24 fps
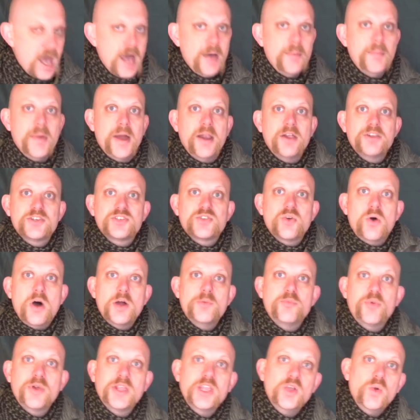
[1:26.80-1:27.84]
And I just thought
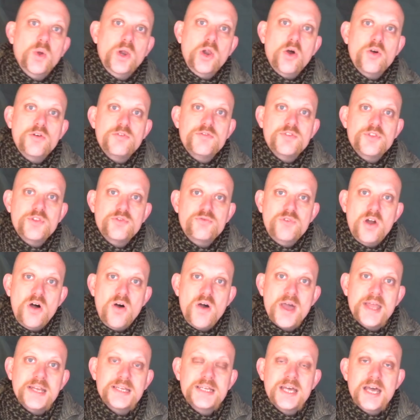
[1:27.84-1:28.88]
I'd bring you along for the
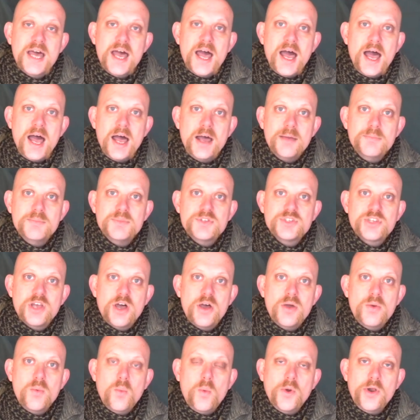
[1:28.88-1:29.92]
ride.
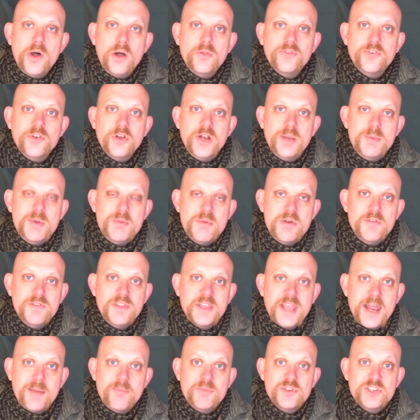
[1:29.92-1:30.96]
So what I'll do, let me move
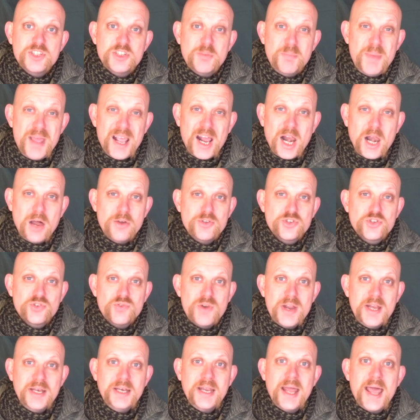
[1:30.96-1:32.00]
the camera just a bit
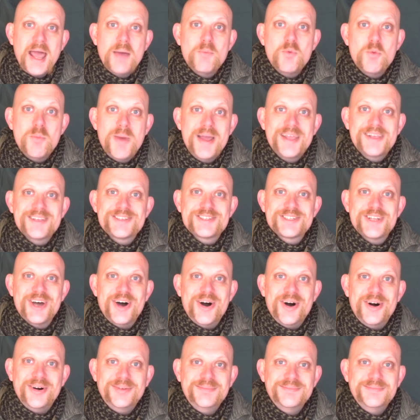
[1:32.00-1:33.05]
closer in and we'll make a
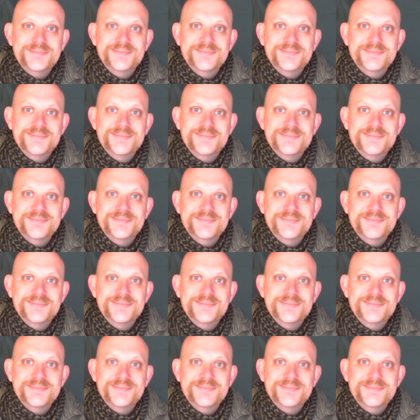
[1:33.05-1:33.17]
start.